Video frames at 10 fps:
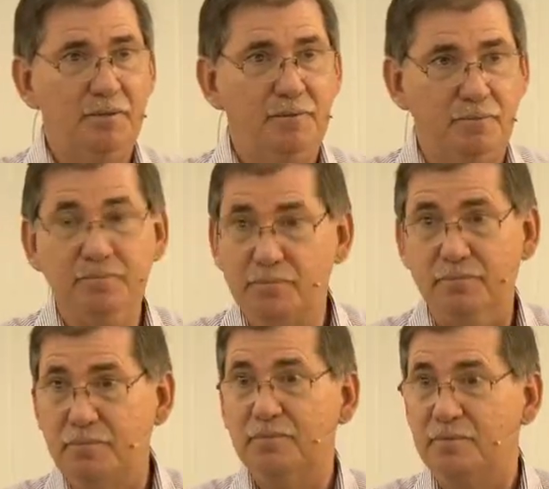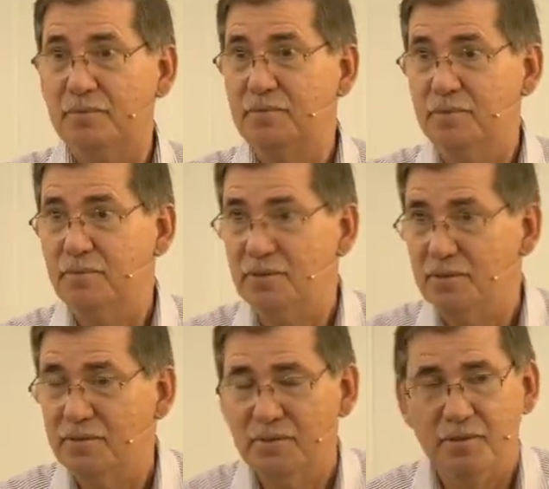
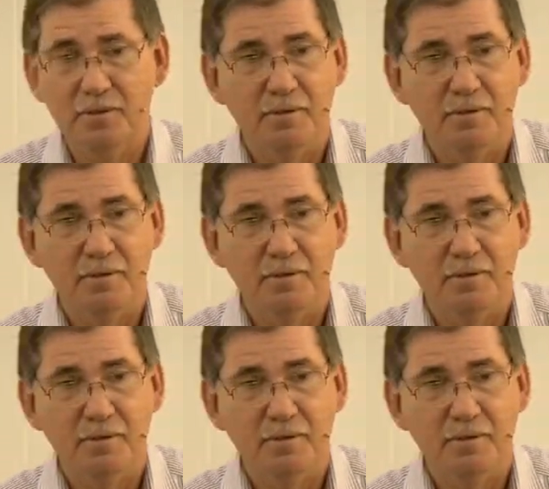(no one is talking)